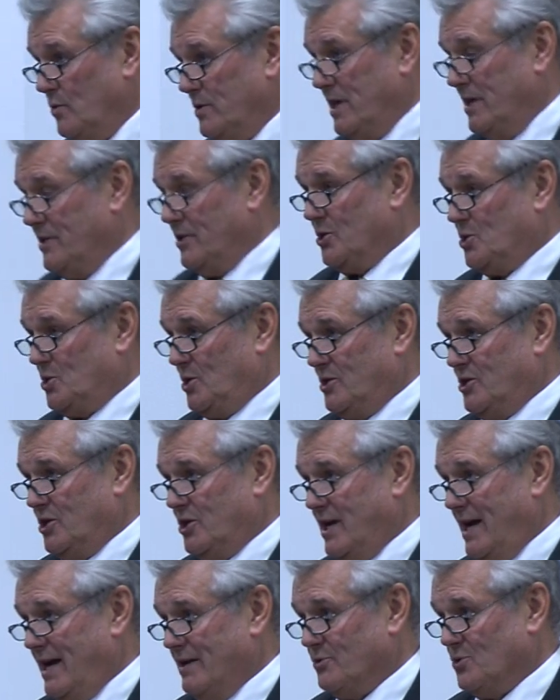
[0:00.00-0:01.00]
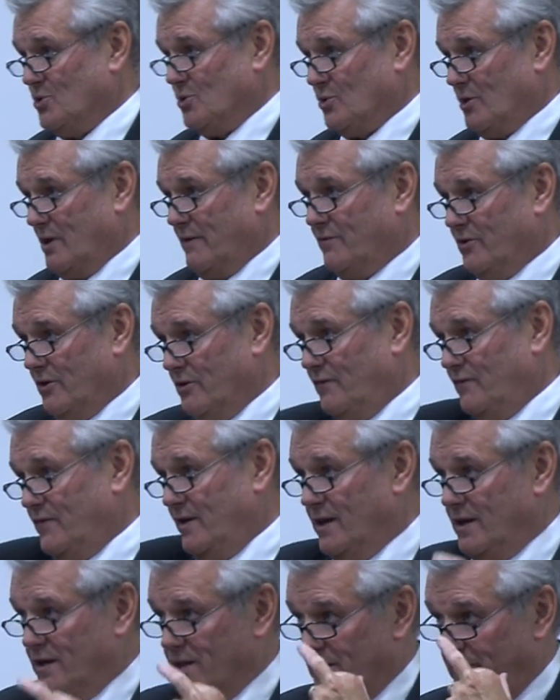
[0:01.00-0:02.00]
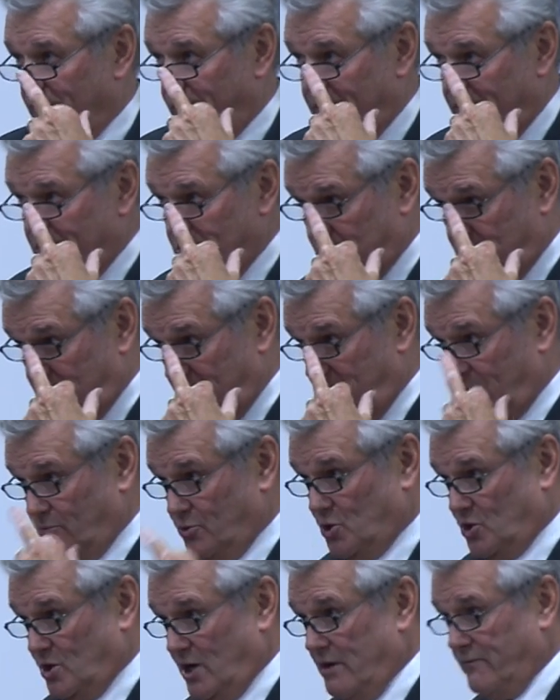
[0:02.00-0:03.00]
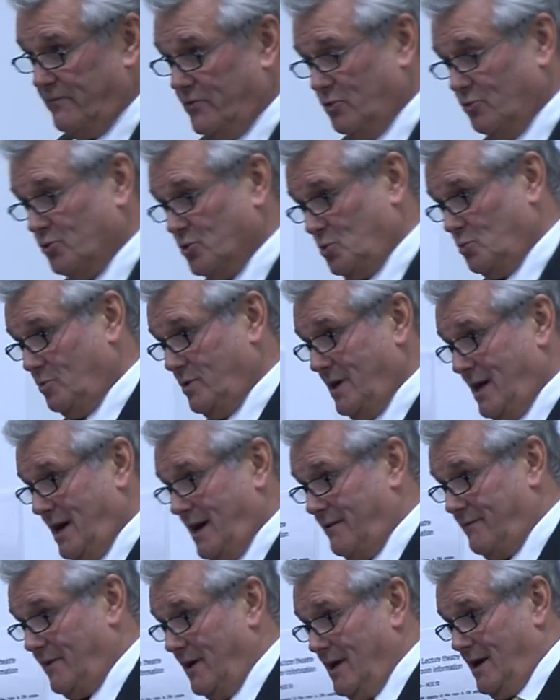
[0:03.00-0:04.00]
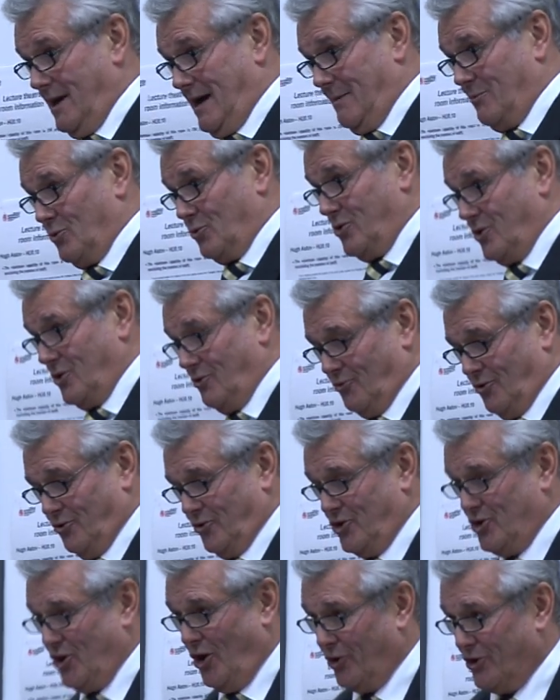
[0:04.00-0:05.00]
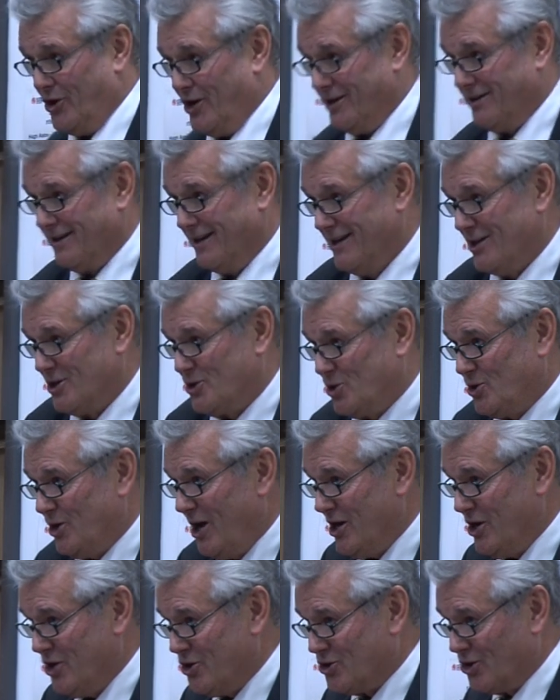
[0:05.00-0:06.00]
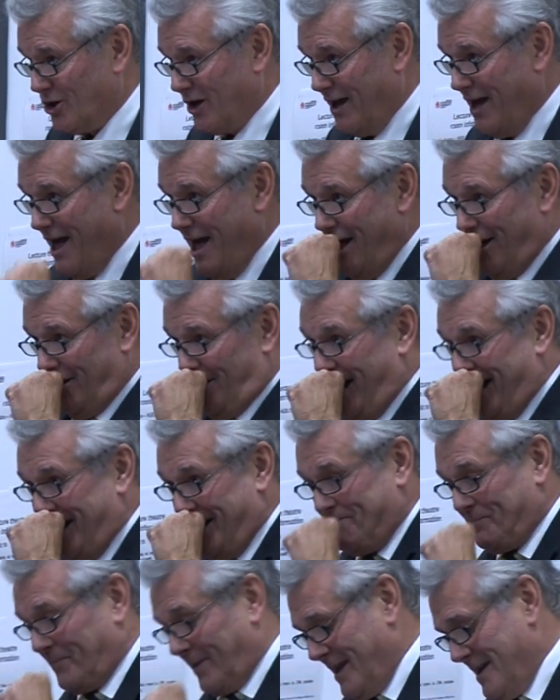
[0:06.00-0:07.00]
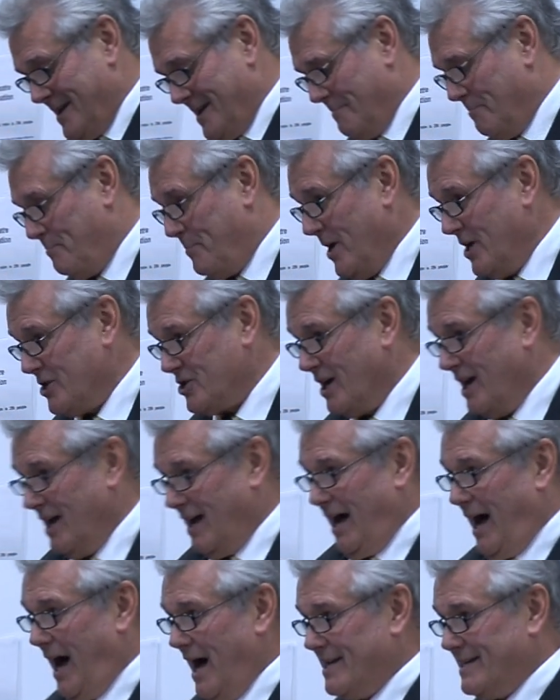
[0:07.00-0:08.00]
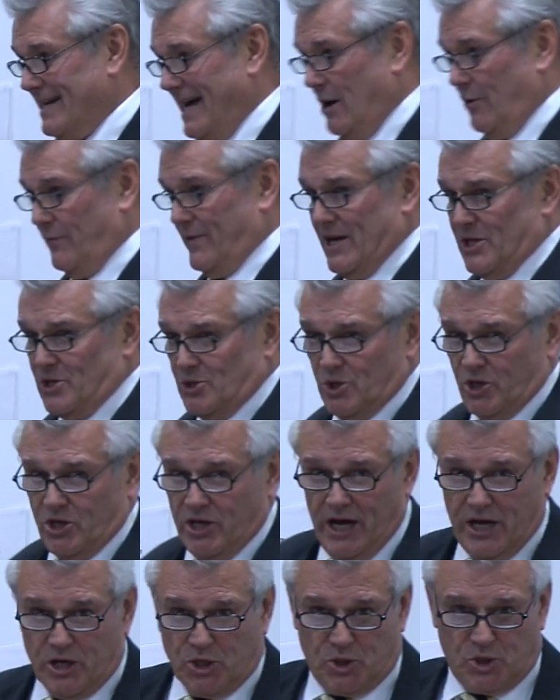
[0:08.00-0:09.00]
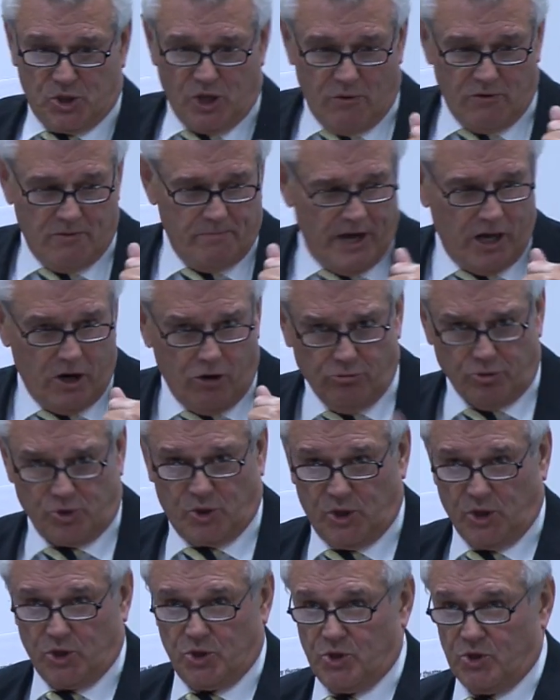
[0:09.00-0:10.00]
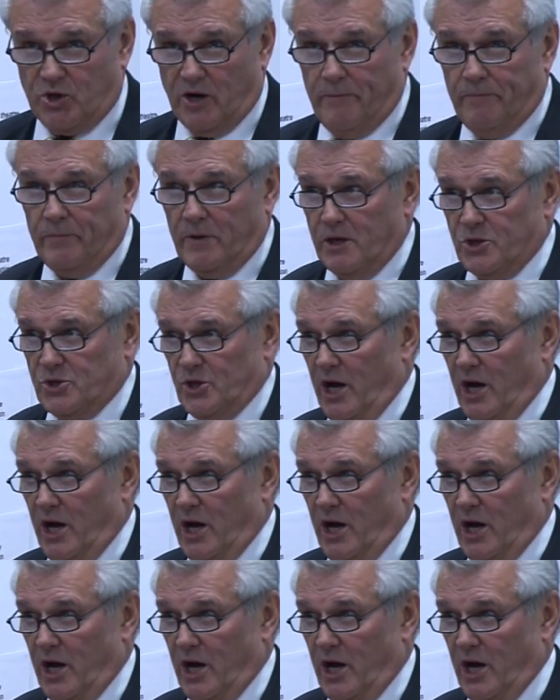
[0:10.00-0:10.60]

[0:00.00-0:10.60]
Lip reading: within the City Council. I've got a feeling that friends here would say, of course we have. I'm looking at Roy nodding, sagely. But I doubt that's the case. So a mayoral system, as